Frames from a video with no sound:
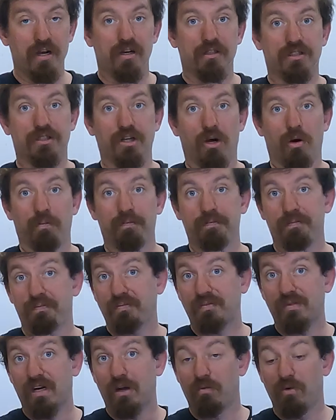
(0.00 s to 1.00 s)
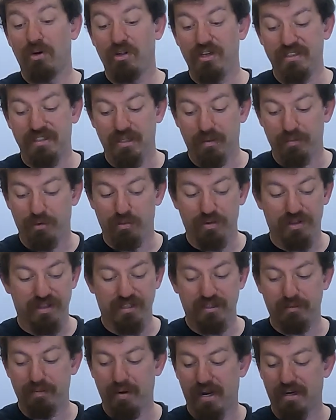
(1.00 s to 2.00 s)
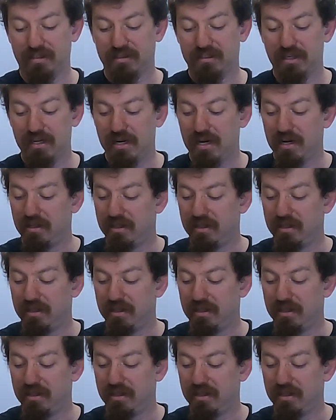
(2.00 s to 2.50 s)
So really simple with these pens.